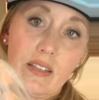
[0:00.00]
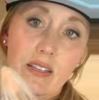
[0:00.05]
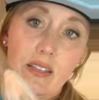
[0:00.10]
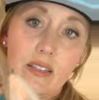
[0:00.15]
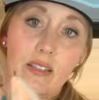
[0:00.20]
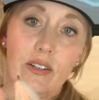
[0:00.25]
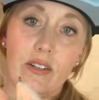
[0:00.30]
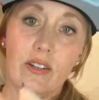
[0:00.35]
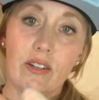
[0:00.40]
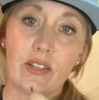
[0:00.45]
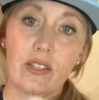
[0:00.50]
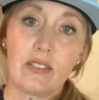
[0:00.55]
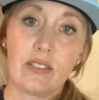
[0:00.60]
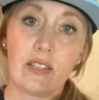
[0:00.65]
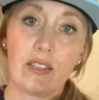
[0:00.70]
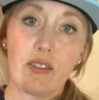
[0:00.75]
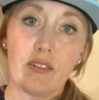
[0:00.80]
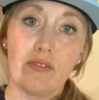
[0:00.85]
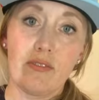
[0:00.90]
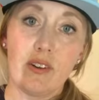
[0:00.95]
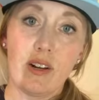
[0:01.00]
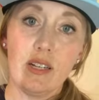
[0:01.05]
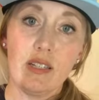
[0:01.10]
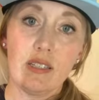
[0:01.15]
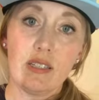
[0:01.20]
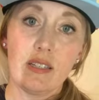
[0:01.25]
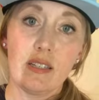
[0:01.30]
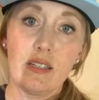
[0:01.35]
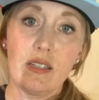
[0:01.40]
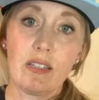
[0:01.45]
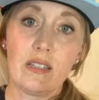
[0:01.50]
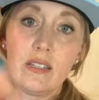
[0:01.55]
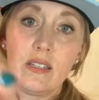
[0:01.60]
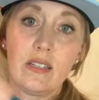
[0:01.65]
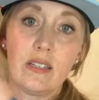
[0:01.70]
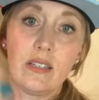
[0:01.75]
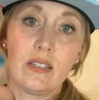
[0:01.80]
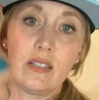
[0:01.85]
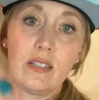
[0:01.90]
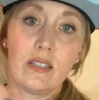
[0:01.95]
The hook is at the front,
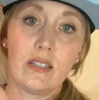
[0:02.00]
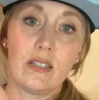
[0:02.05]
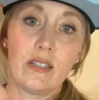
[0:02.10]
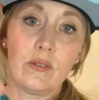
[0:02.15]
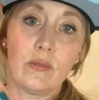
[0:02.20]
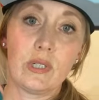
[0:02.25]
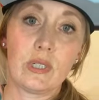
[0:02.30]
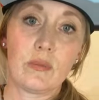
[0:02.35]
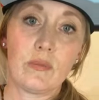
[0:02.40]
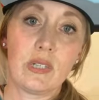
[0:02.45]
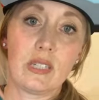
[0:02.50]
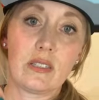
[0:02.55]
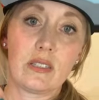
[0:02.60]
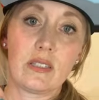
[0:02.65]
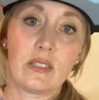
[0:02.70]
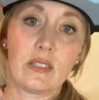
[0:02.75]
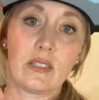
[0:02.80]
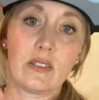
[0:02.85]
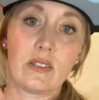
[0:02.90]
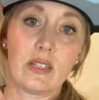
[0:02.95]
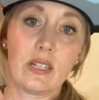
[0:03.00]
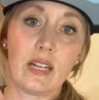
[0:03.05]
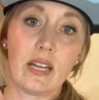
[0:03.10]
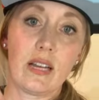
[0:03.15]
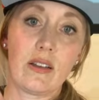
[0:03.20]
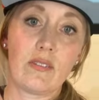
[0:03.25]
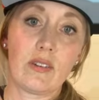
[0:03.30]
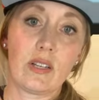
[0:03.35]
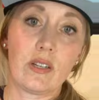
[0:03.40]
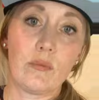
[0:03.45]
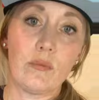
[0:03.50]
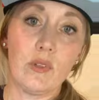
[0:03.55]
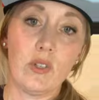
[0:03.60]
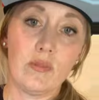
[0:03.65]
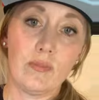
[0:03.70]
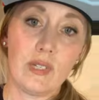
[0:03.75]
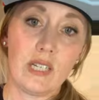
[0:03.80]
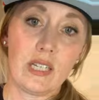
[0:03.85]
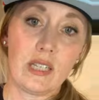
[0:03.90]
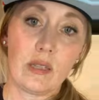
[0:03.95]
which means it's still going to have a good
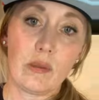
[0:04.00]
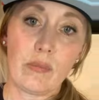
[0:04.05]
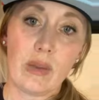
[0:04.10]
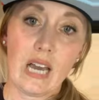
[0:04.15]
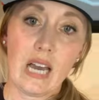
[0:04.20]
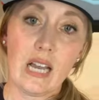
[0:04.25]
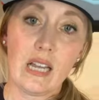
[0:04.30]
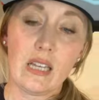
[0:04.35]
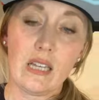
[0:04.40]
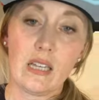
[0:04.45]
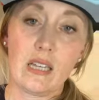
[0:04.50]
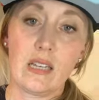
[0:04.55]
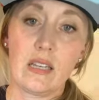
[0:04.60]
movement in the back.